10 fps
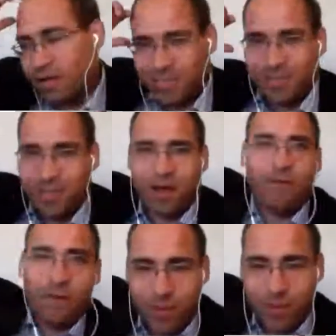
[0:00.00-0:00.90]
since the dawn of
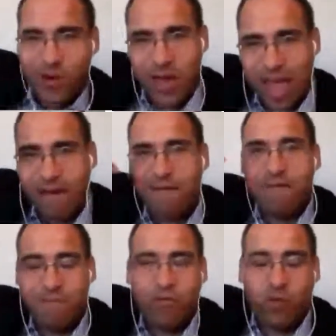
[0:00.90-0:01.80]
time. You know, Every,
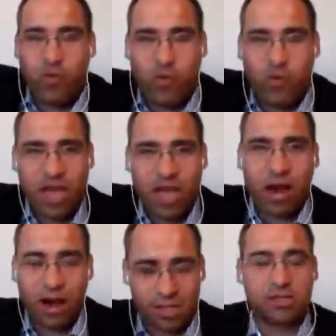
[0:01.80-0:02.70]
we are as a